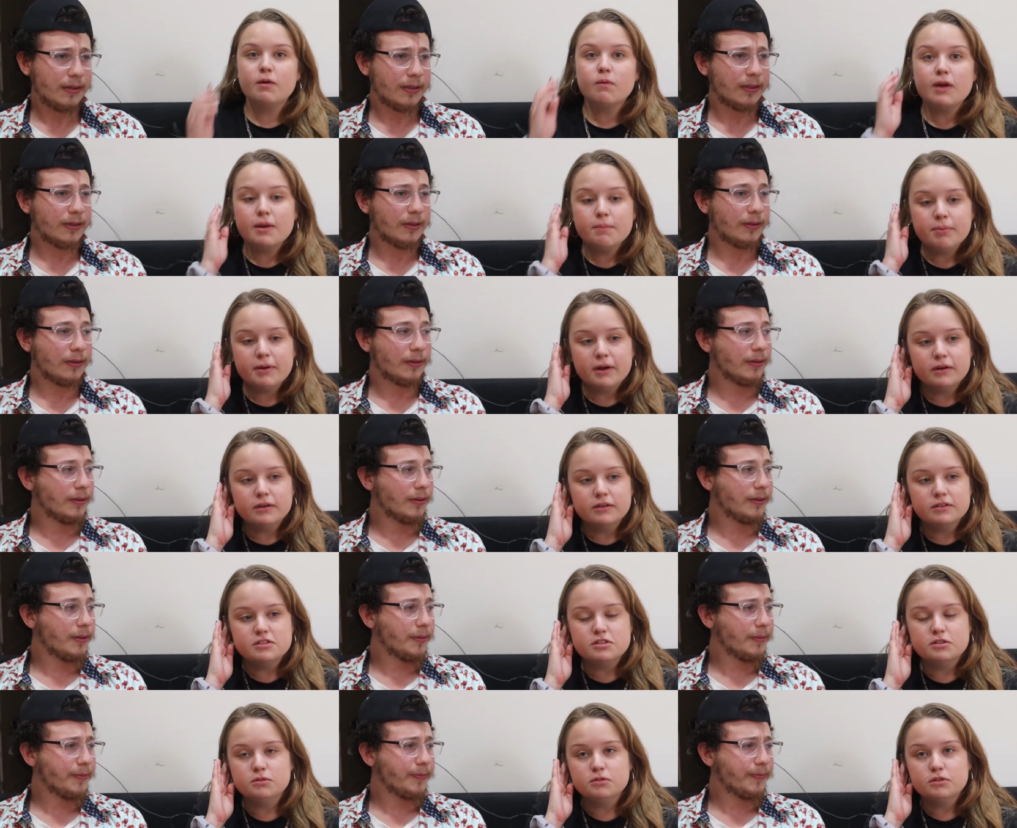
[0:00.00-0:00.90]
Speaker 1: grandparents,
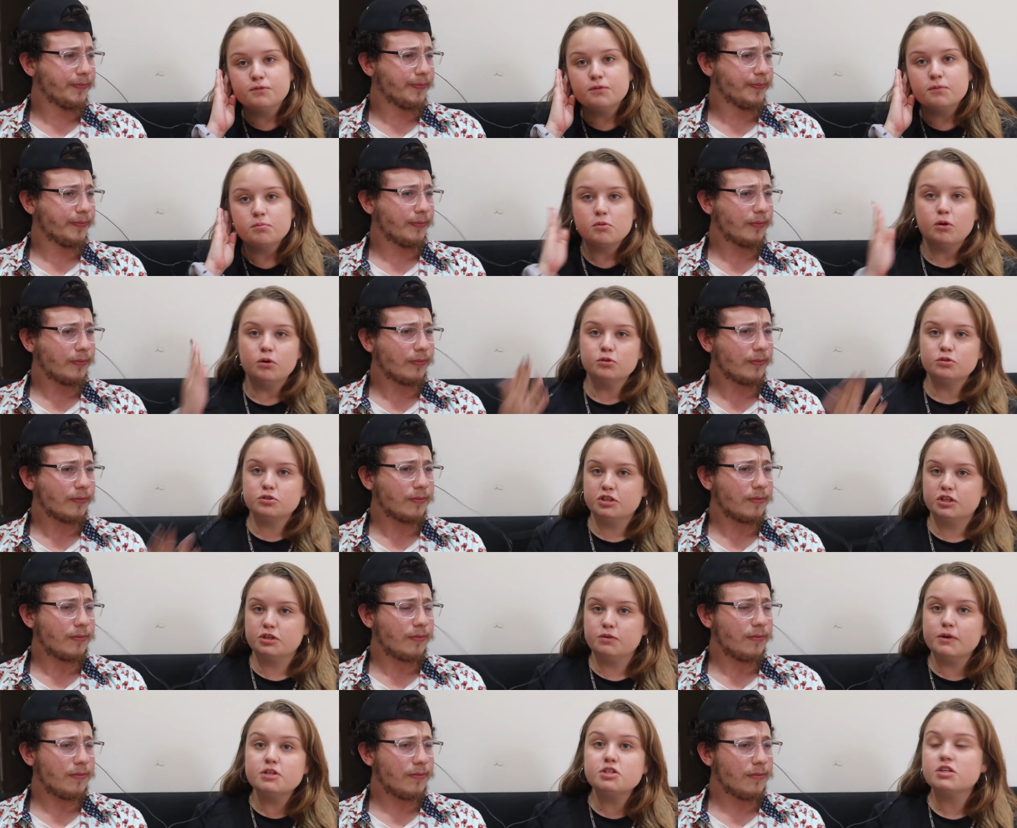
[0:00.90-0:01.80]
you know, they're from the older
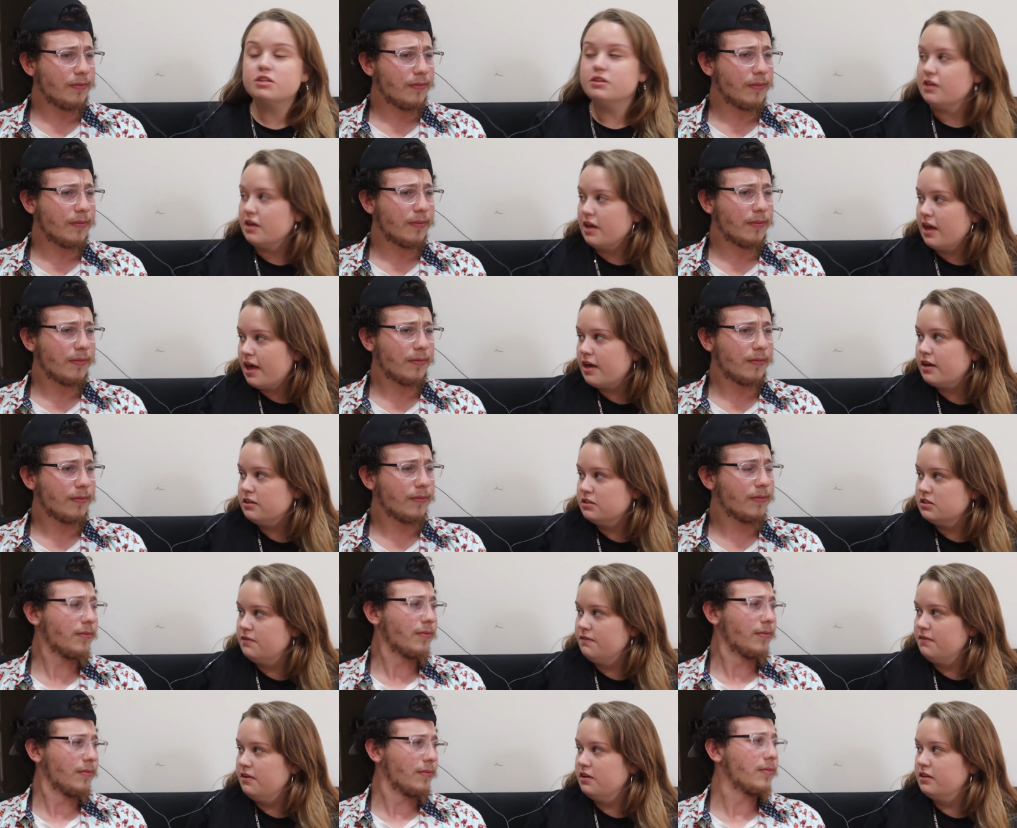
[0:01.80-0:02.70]
generation. They had a
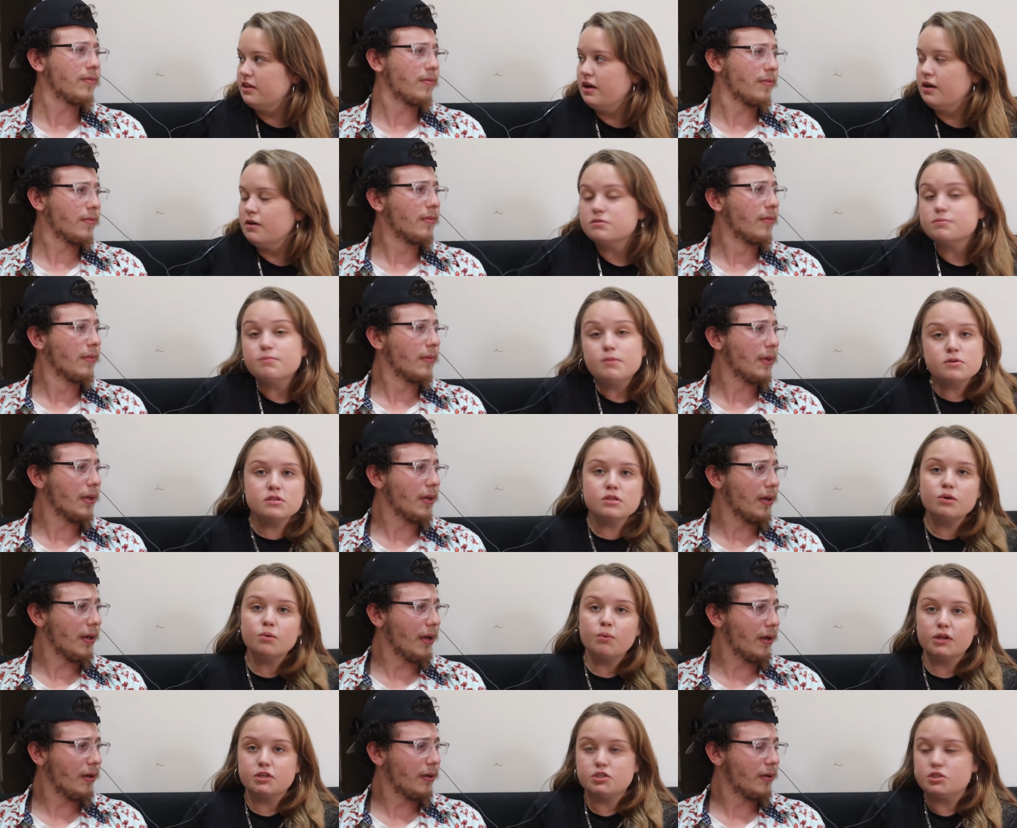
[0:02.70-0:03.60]
TV in the house mostly to
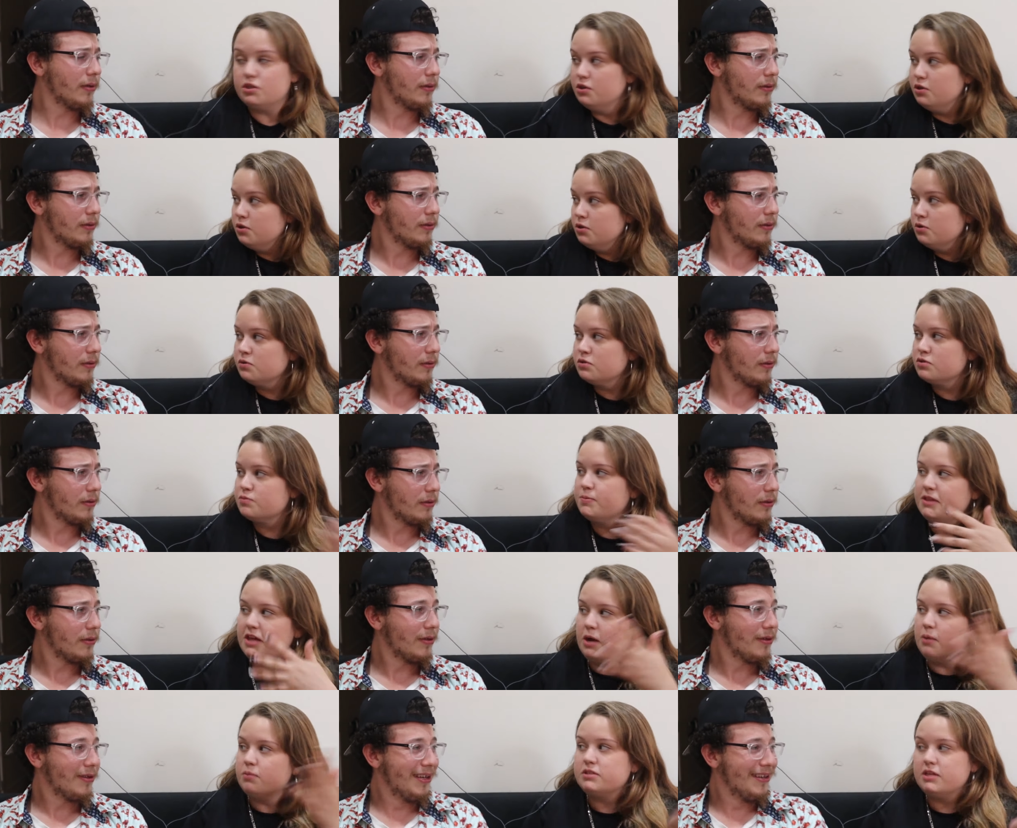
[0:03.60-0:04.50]
watch the news, but
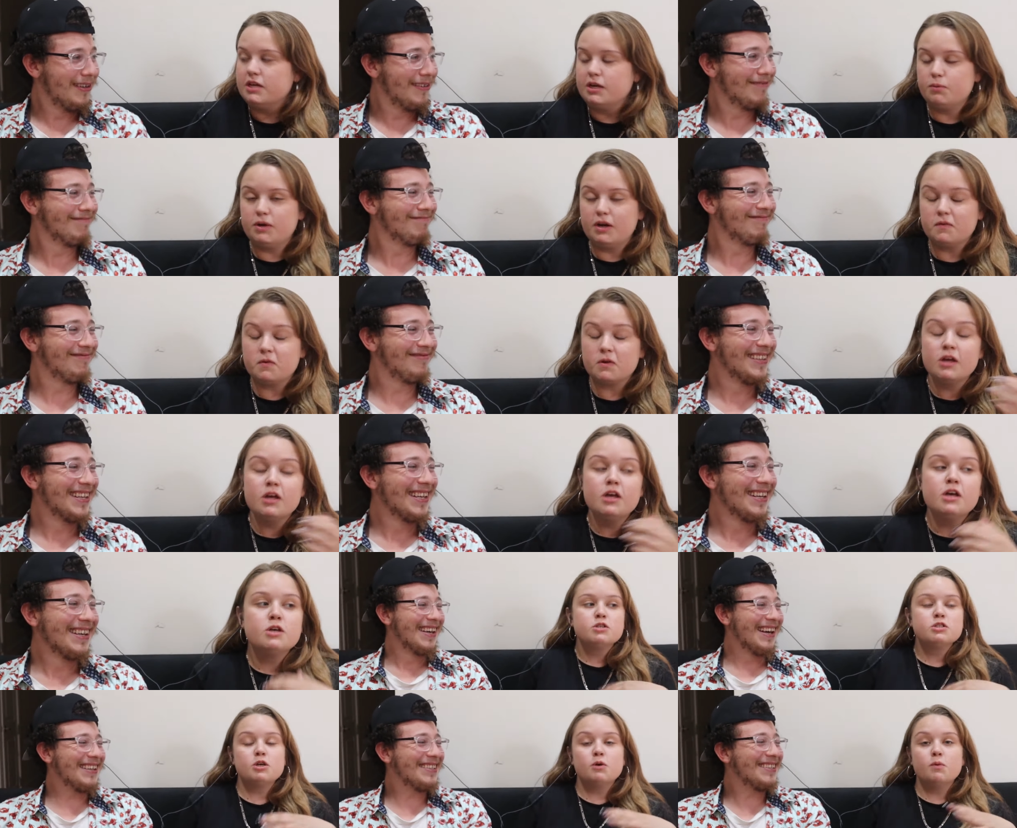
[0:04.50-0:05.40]
that was like whatever.
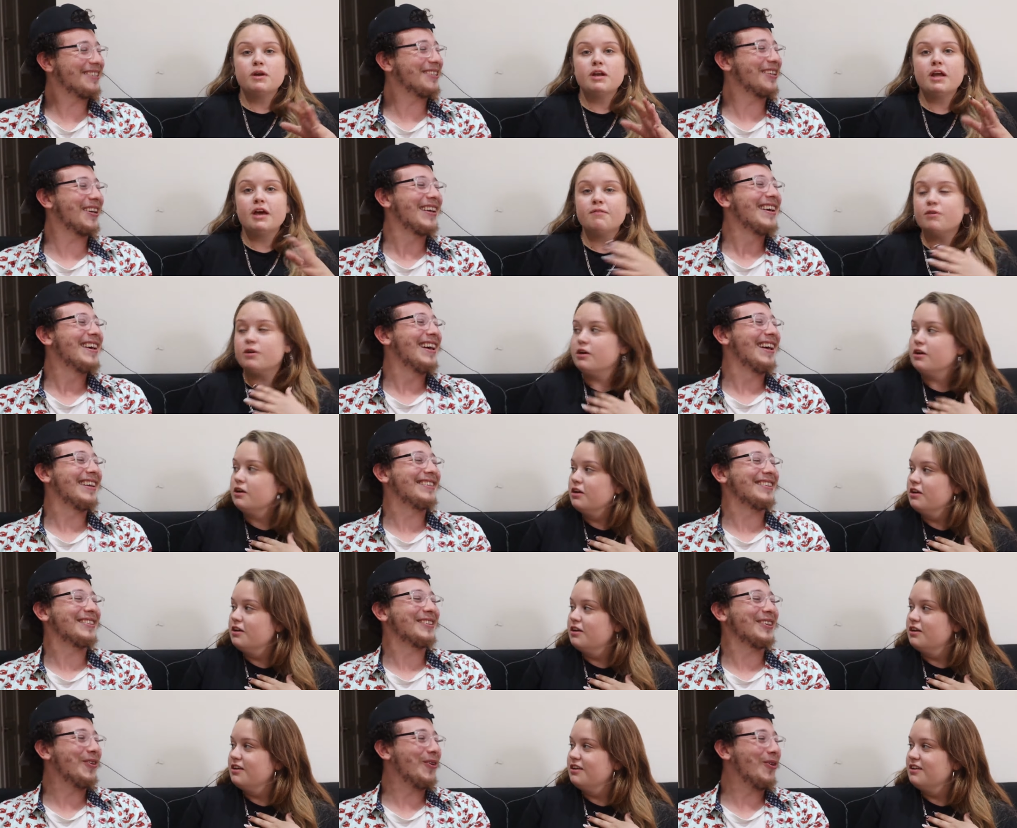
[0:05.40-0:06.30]
So it's whenever a,
Speaker 2: it's
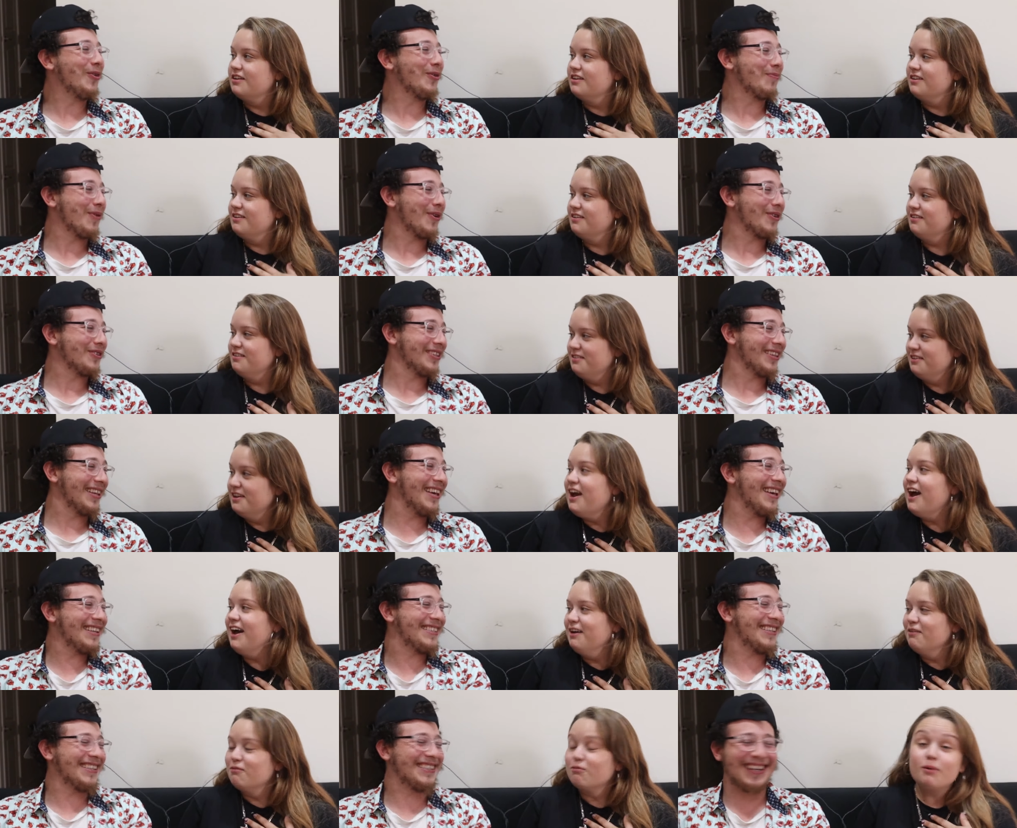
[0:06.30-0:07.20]
such an old person
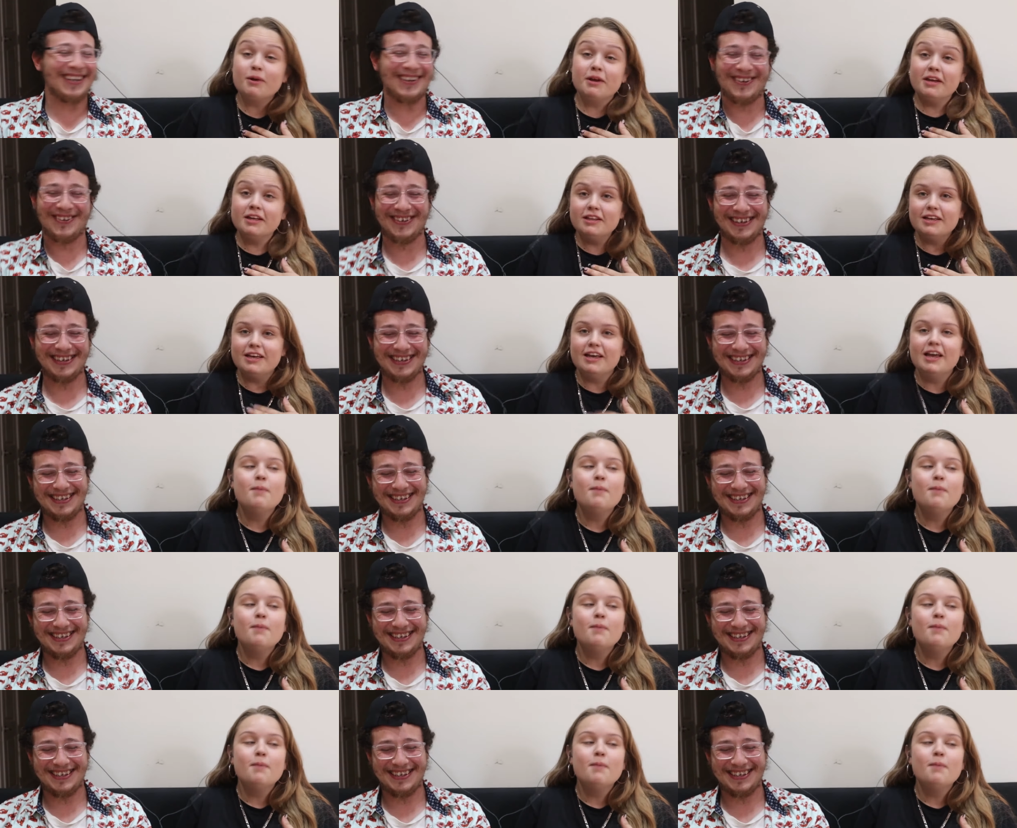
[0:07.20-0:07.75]
yeah, really.